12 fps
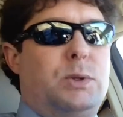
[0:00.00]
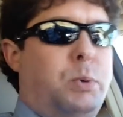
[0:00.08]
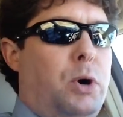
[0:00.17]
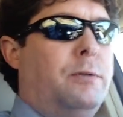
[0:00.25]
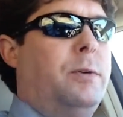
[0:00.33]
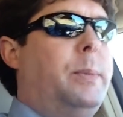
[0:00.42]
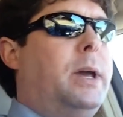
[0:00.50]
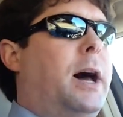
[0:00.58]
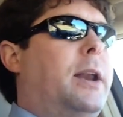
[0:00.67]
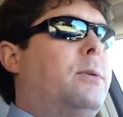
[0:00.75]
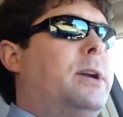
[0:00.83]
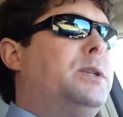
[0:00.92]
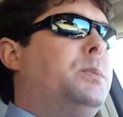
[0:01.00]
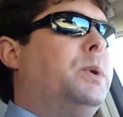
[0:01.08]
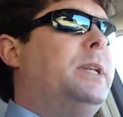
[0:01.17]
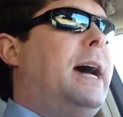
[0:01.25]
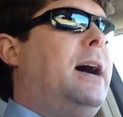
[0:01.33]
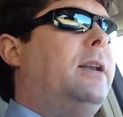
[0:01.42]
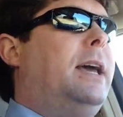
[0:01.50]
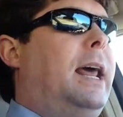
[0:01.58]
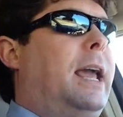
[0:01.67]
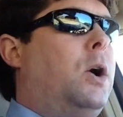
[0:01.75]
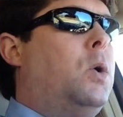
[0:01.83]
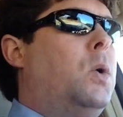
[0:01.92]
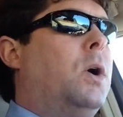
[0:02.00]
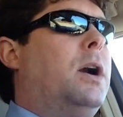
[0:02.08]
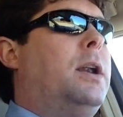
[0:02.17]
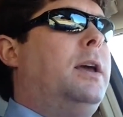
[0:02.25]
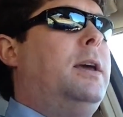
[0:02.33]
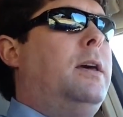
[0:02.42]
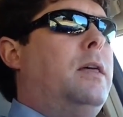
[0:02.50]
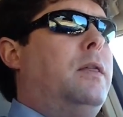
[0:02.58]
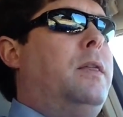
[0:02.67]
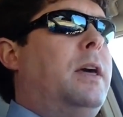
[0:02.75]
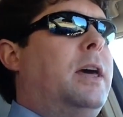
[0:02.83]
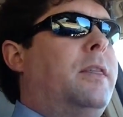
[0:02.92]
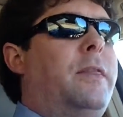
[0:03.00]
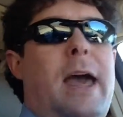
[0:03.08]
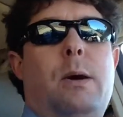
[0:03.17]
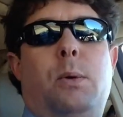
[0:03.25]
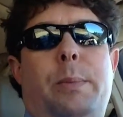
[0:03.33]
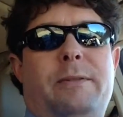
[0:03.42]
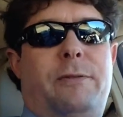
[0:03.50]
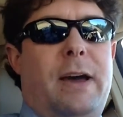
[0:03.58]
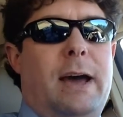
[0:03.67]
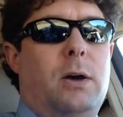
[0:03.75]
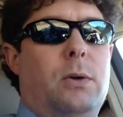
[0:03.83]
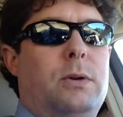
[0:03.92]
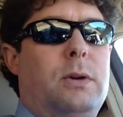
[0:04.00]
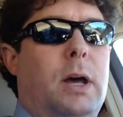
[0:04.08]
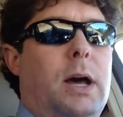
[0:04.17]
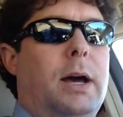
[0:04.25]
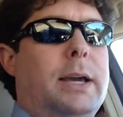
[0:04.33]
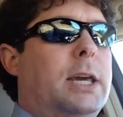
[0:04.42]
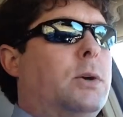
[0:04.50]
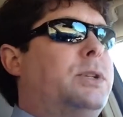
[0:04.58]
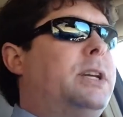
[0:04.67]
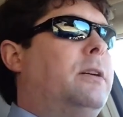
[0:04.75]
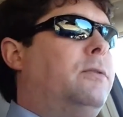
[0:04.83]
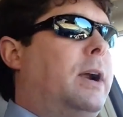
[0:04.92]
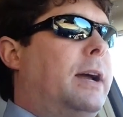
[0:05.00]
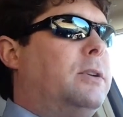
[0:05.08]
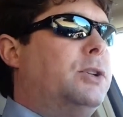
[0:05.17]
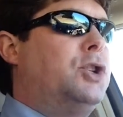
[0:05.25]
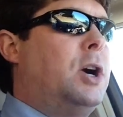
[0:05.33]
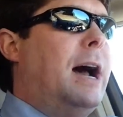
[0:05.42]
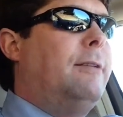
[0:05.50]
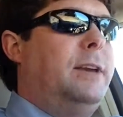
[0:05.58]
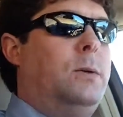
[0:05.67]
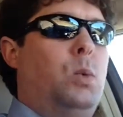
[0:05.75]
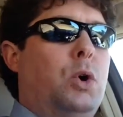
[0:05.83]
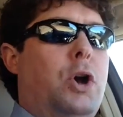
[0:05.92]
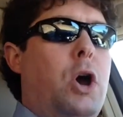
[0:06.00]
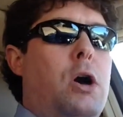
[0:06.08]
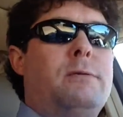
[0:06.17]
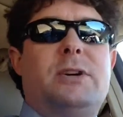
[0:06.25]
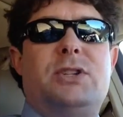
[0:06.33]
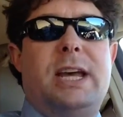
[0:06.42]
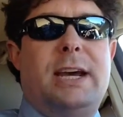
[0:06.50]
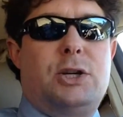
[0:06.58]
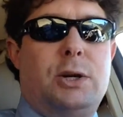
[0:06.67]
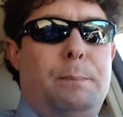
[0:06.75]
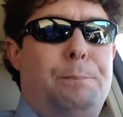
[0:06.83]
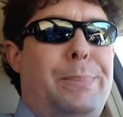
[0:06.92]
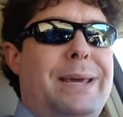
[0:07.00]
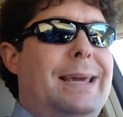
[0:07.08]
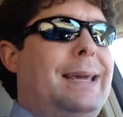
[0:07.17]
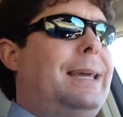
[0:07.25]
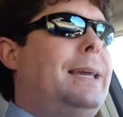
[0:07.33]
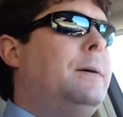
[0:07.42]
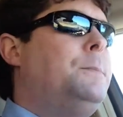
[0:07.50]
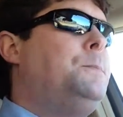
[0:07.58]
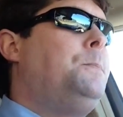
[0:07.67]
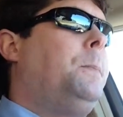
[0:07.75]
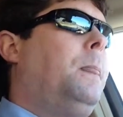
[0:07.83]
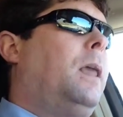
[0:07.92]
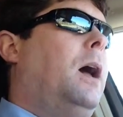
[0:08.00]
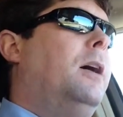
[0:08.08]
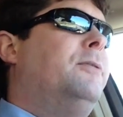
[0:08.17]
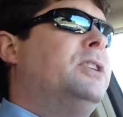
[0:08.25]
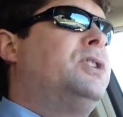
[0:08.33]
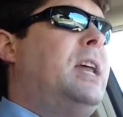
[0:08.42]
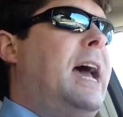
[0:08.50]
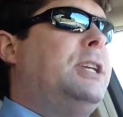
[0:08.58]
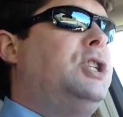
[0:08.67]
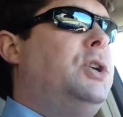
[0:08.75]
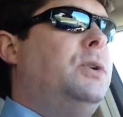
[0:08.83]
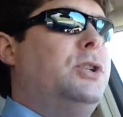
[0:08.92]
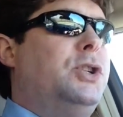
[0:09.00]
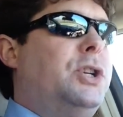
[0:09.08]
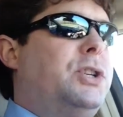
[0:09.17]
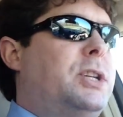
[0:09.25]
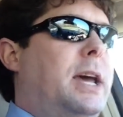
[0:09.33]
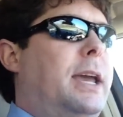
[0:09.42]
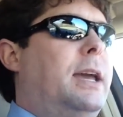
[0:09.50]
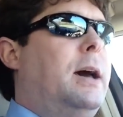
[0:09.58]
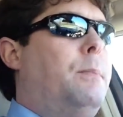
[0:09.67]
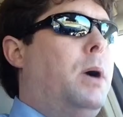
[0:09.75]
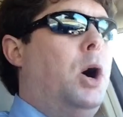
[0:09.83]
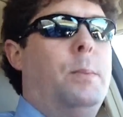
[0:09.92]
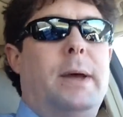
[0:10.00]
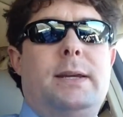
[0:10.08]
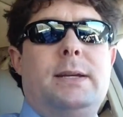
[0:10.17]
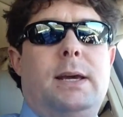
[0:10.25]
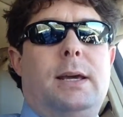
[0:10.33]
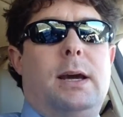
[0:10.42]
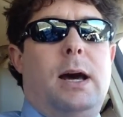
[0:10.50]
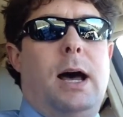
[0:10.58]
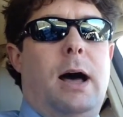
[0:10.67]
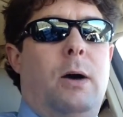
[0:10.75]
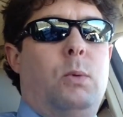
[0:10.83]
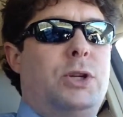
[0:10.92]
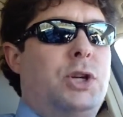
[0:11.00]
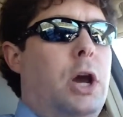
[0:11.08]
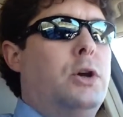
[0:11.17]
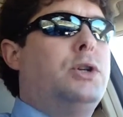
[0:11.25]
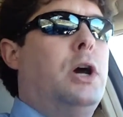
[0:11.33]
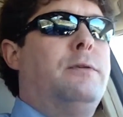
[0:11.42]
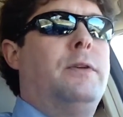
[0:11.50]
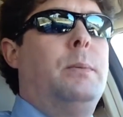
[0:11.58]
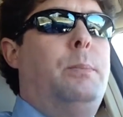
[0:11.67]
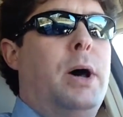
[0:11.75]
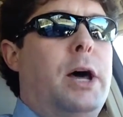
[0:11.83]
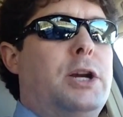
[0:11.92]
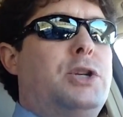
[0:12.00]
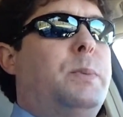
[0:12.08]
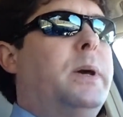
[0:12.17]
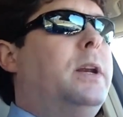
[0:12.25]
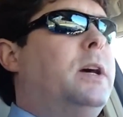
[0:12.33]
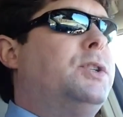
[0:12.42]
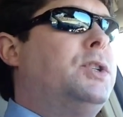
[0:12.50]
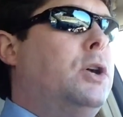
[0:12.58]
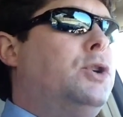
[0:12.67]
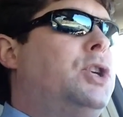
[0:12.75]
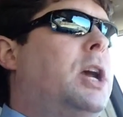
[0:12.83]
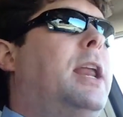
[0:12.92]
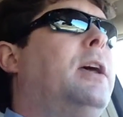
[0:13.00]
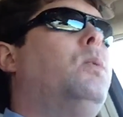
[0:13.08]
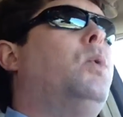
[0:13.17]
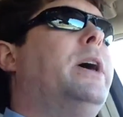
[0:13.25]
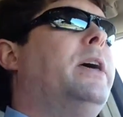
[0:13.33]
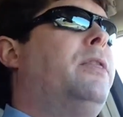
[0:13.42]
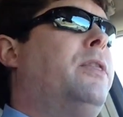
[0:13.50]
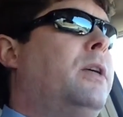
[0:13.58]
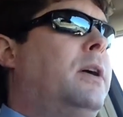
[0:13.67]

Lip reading: it's proven beyond a reasonable doubt in a court, then they will be found guilty of reckless driving. We'll go over section B of the statute in just a moment, which goes over the punishment associated with